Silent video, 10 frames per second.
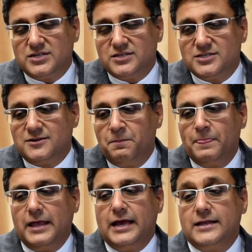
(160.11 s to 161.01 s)
citizen,
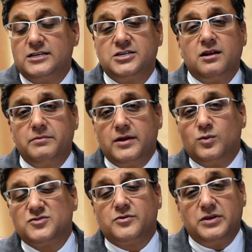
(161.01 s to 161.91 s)
and the gentleman
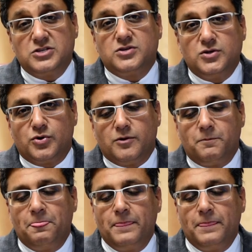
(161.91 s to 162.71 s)
was from Eastern Europe.